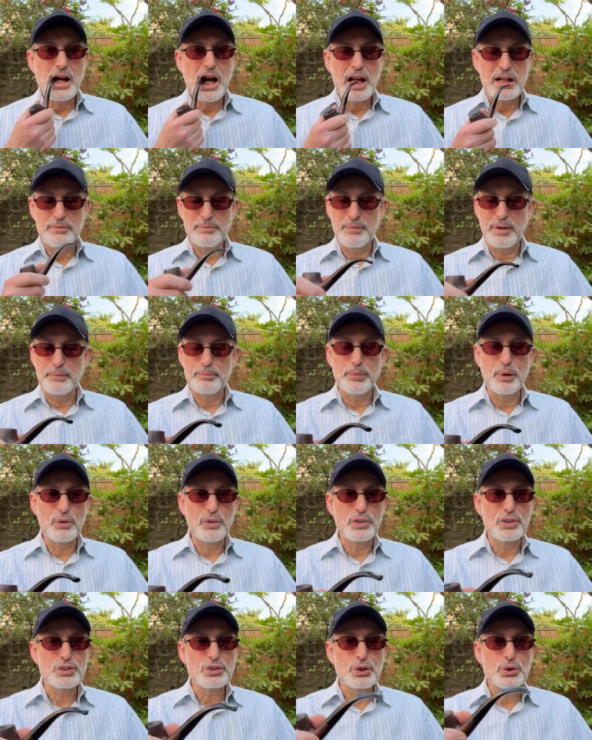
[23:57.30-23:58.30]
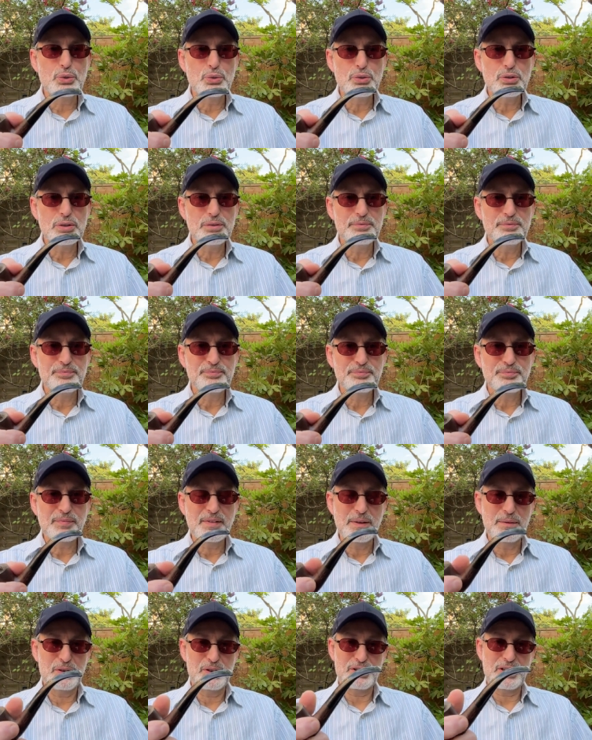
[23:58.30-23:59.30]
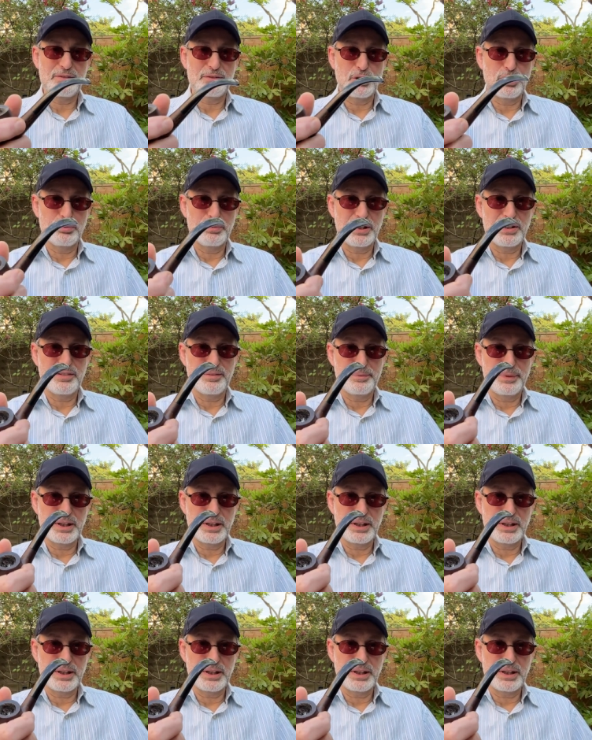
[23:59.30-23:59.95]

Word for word: My bowl is cool because I've got a bit